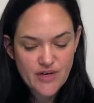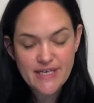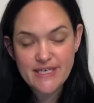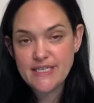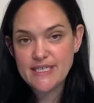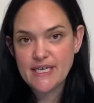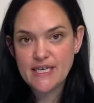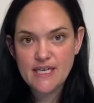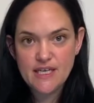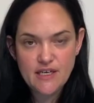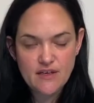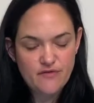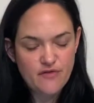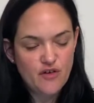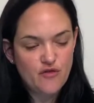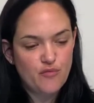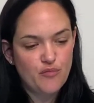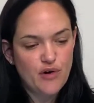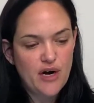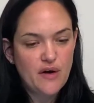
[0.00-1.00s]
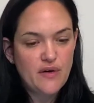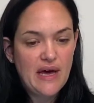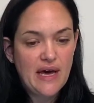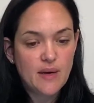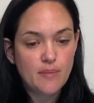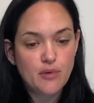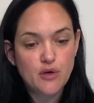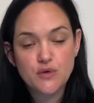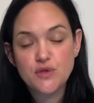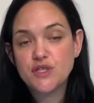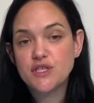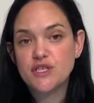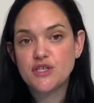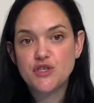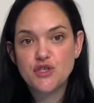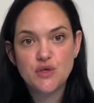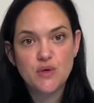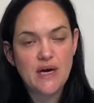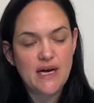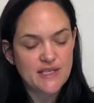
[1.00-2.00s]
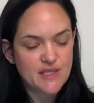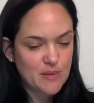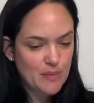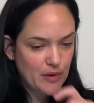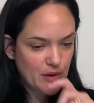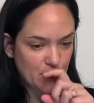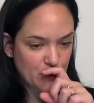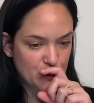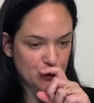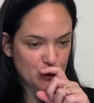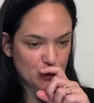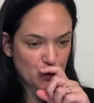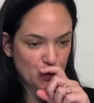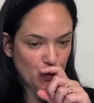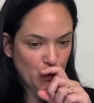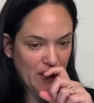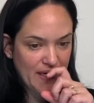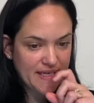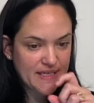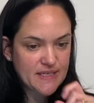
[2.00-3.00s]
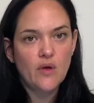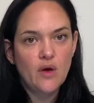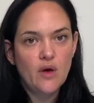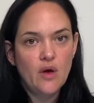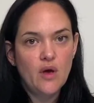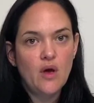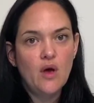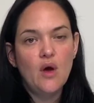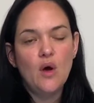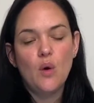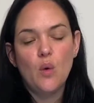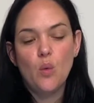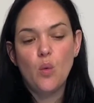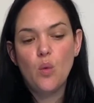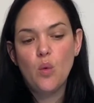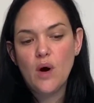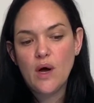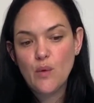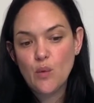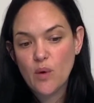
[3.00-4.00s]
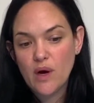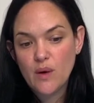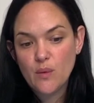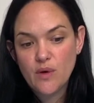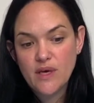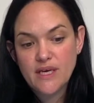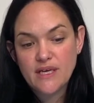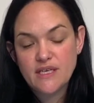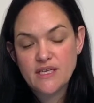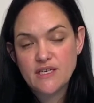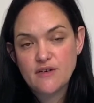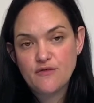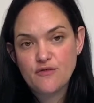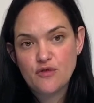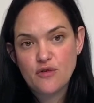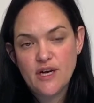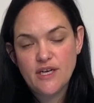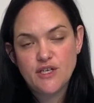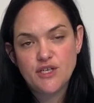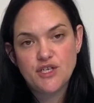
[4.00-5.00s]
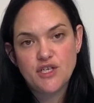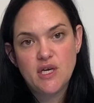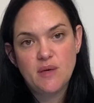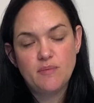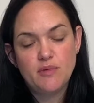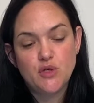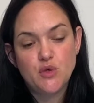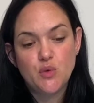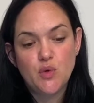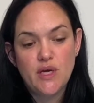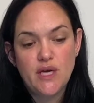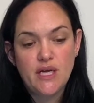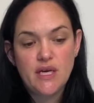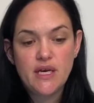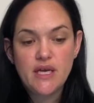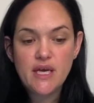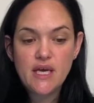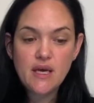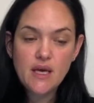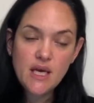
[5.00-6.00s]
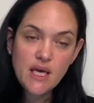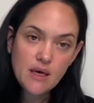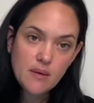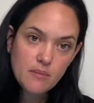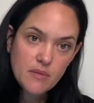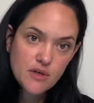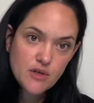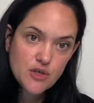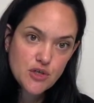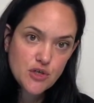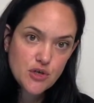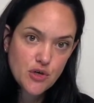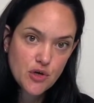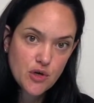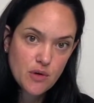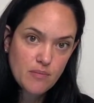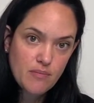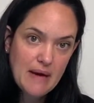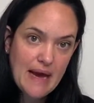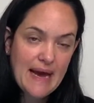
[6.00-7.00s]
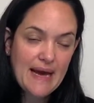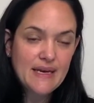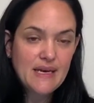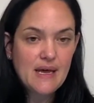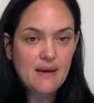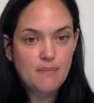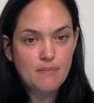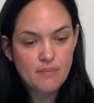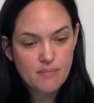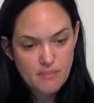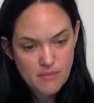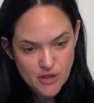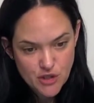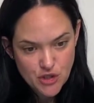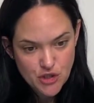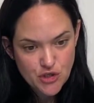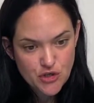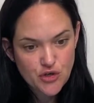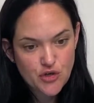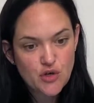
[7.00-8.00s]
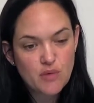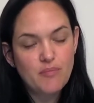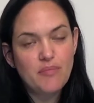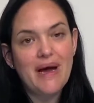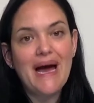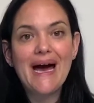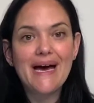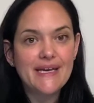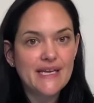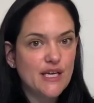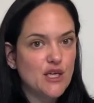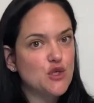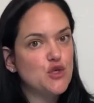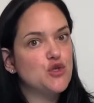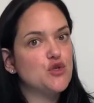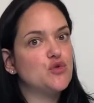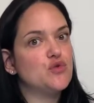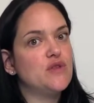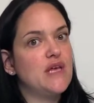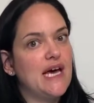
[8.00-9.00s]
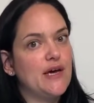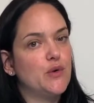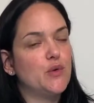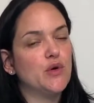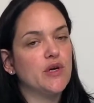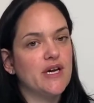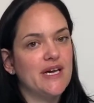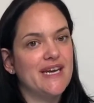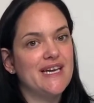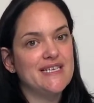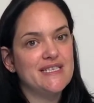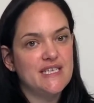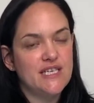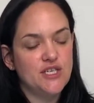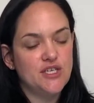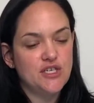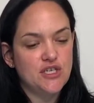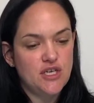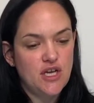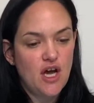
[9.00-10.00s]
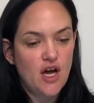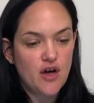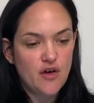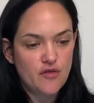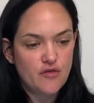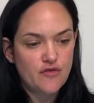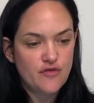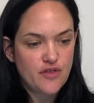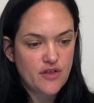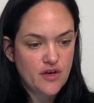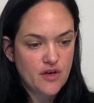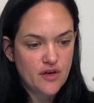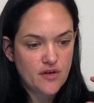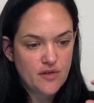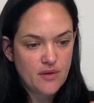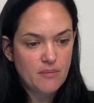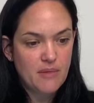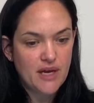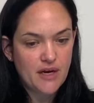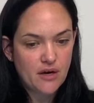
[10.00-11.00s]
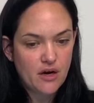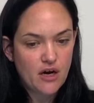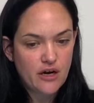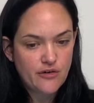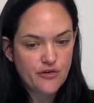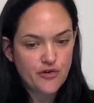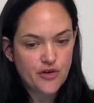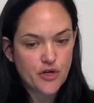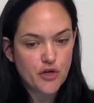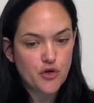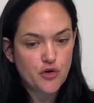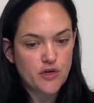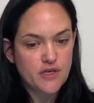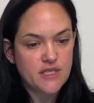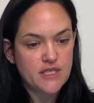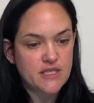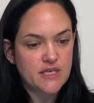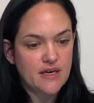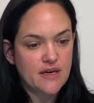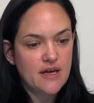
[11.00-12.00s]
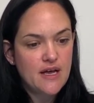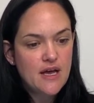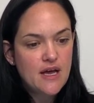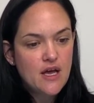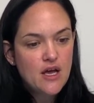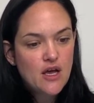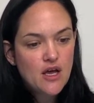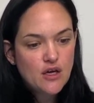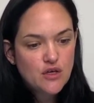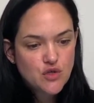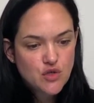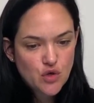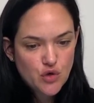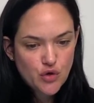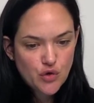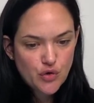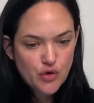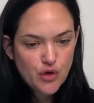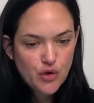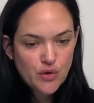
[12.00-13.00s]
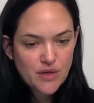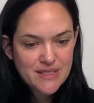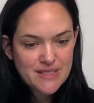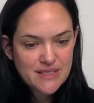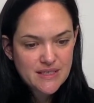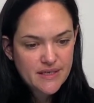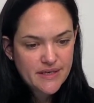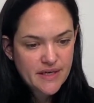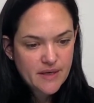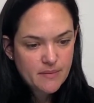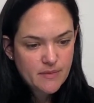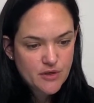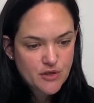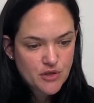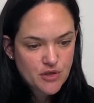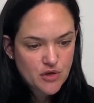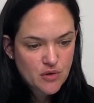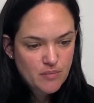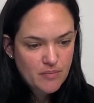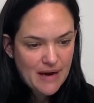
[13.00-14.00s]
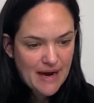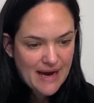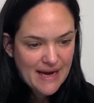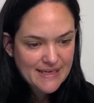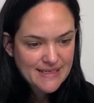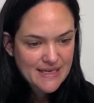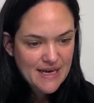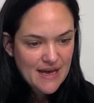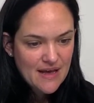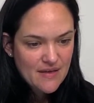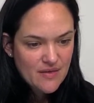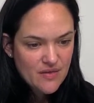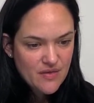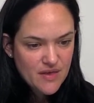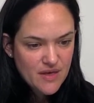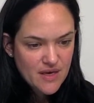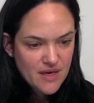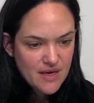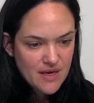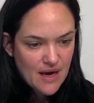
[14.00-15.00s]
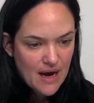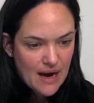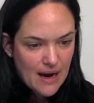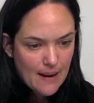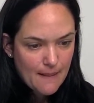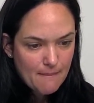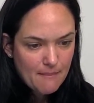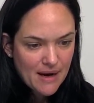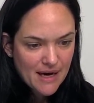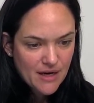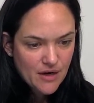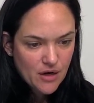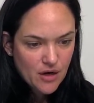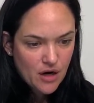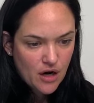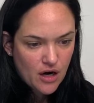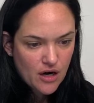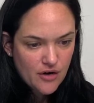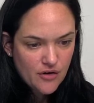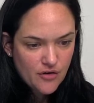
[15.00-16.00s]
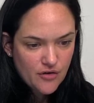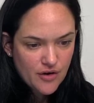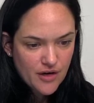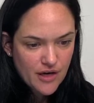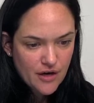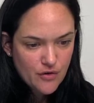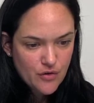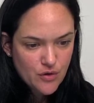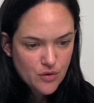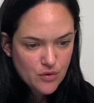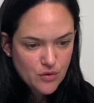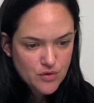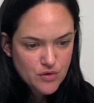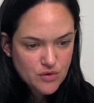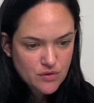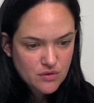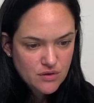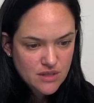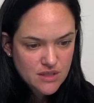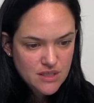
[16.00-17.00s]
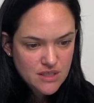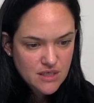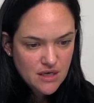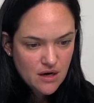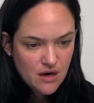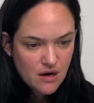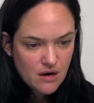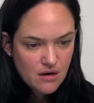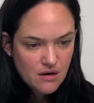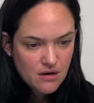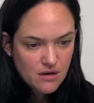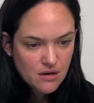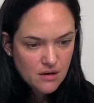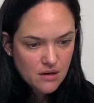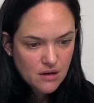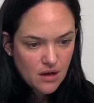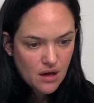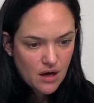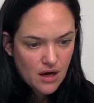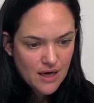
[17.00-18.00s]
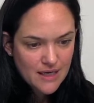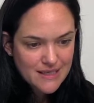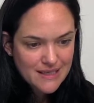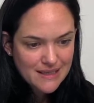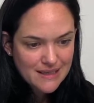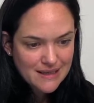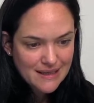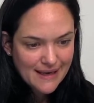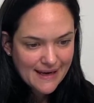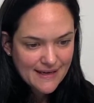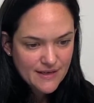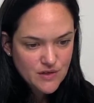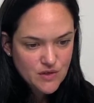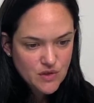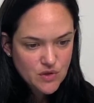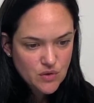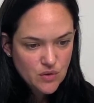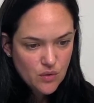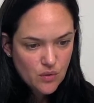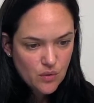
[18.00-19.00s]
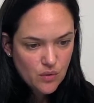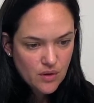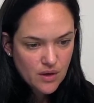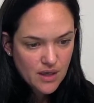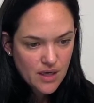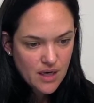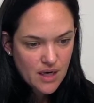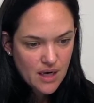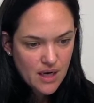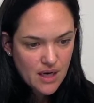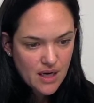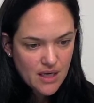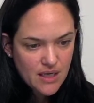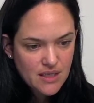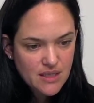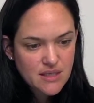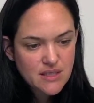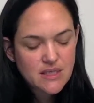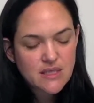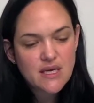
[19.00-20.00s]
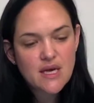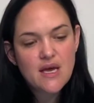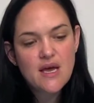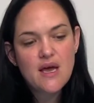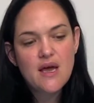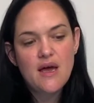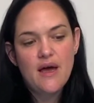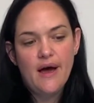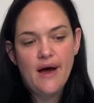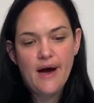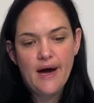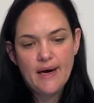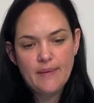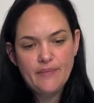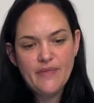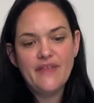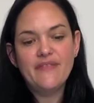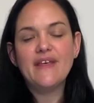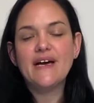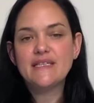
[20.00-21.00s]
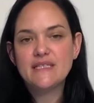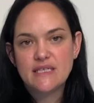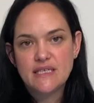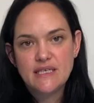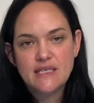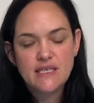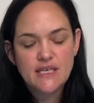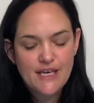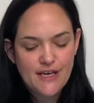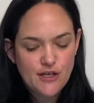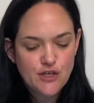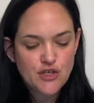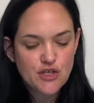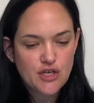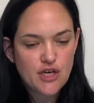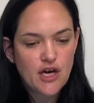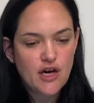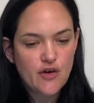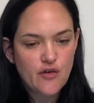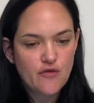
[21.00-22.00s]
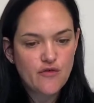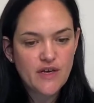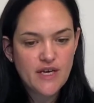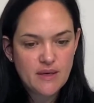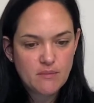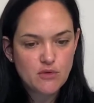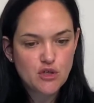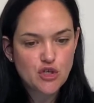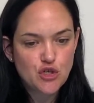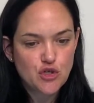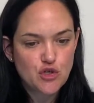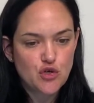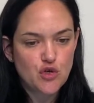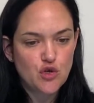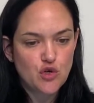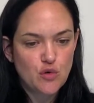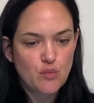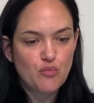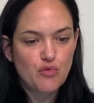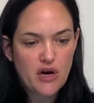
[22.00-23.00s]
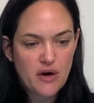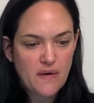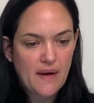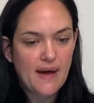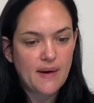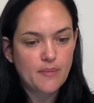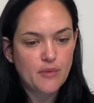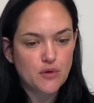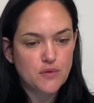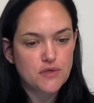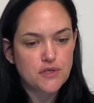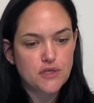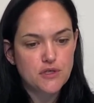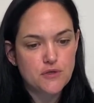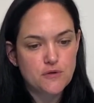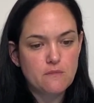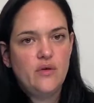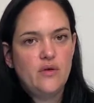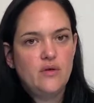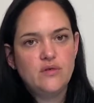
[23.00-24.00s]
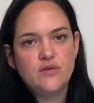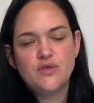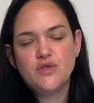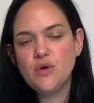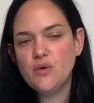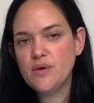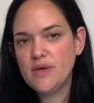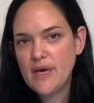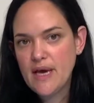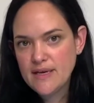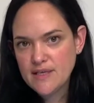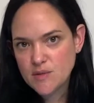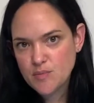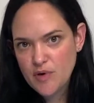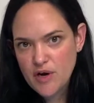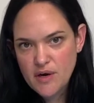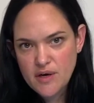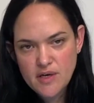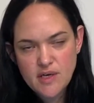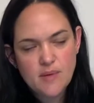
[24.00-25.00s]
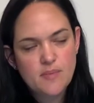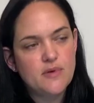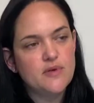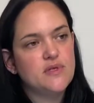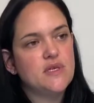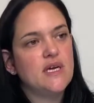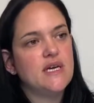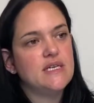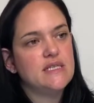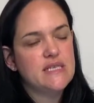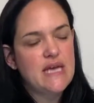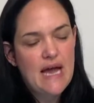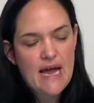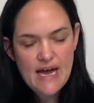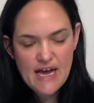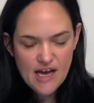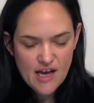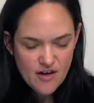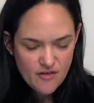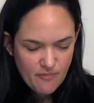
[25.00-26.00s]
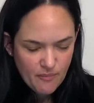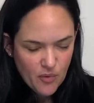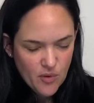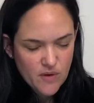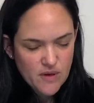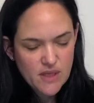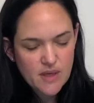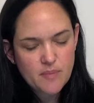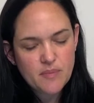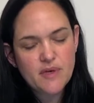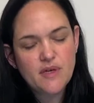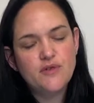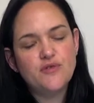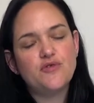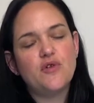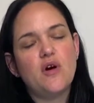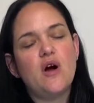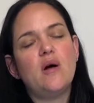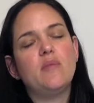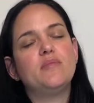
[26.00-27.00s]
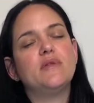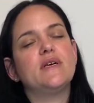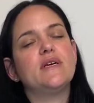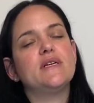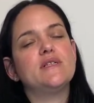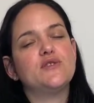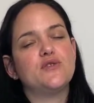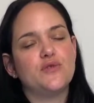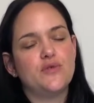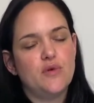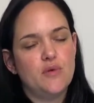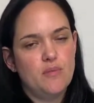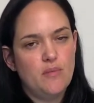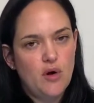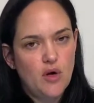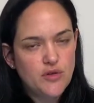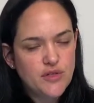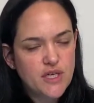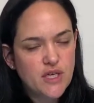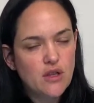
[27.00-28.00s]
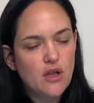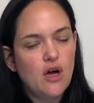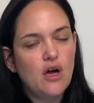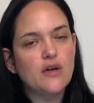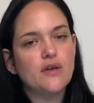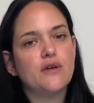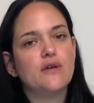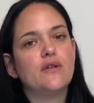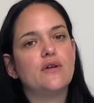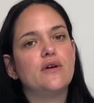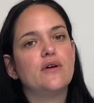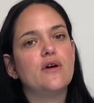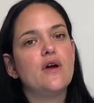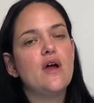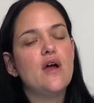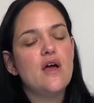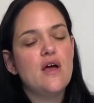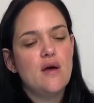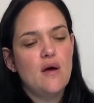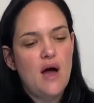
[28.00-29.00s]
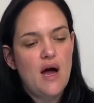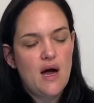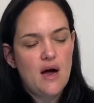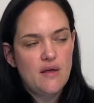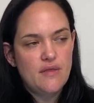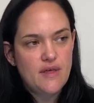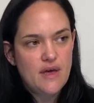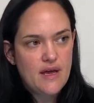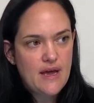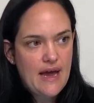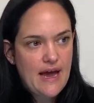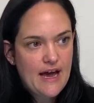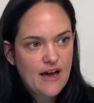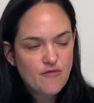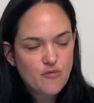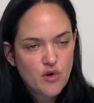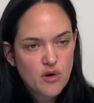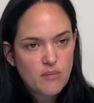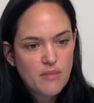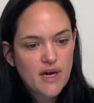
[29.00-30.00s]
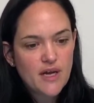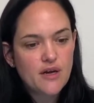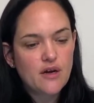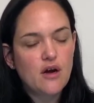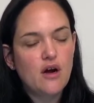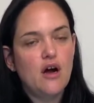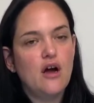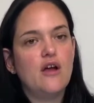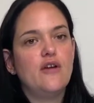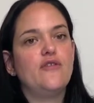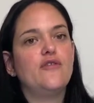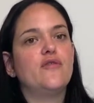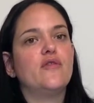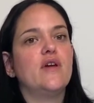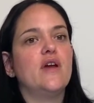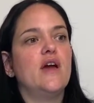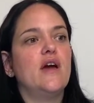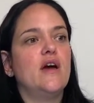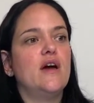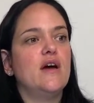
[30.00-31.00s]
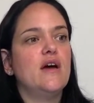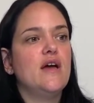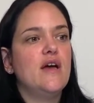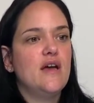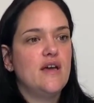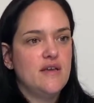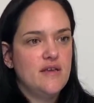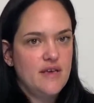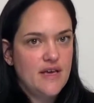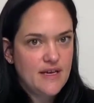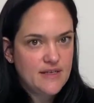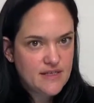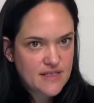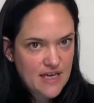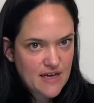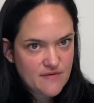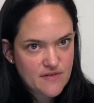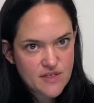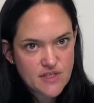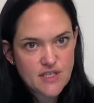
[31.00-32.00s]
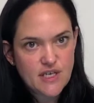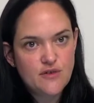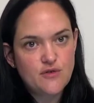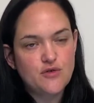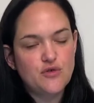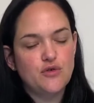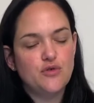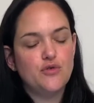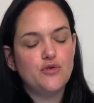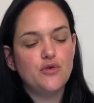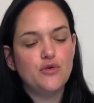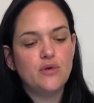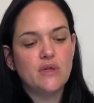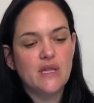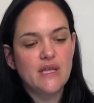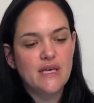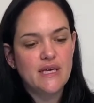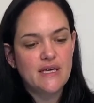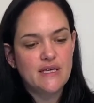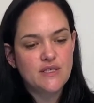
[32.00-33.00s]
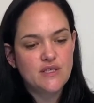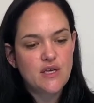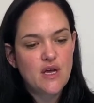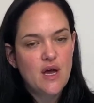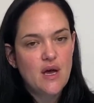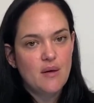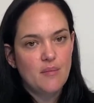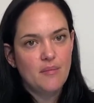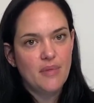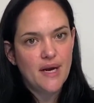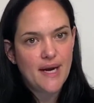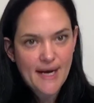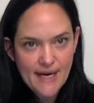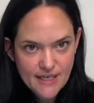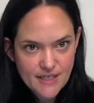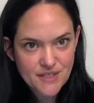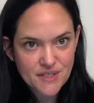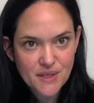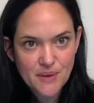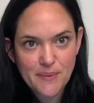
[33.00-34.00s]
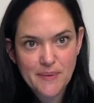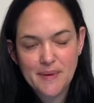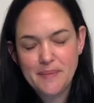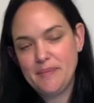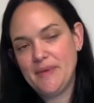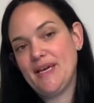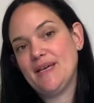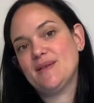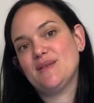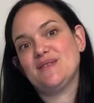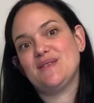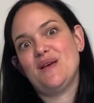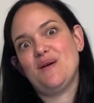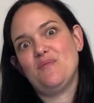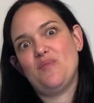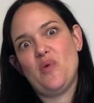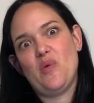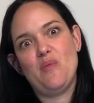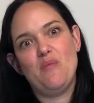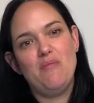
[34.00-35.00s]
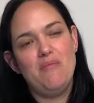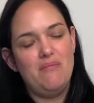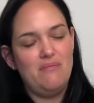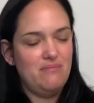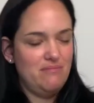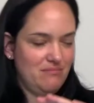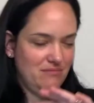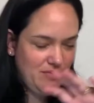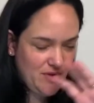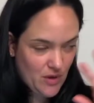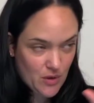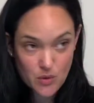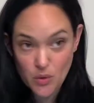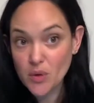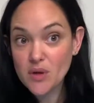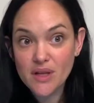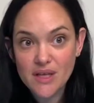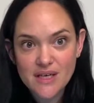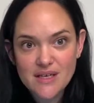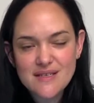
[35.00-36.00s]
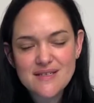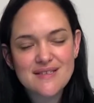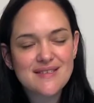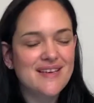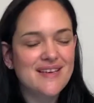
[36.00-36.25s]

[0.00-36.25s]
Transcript: indicative of brown adipose tissue as opposed to white. One way we can differentiate between immature BAT and mature BAT is through that organization of the, the mitochondria cristae. So you'll notice in immature bat, the uh, mitochondria, those cristae, are a lot less organized. Um, and that's an indication of immature brown adipose tissue. So yes, brown adipocytes have more lipid droplets, or multilocular, uh, they have more mitochondria, yes, they have a central nucleus, but actually what makes them the coolest,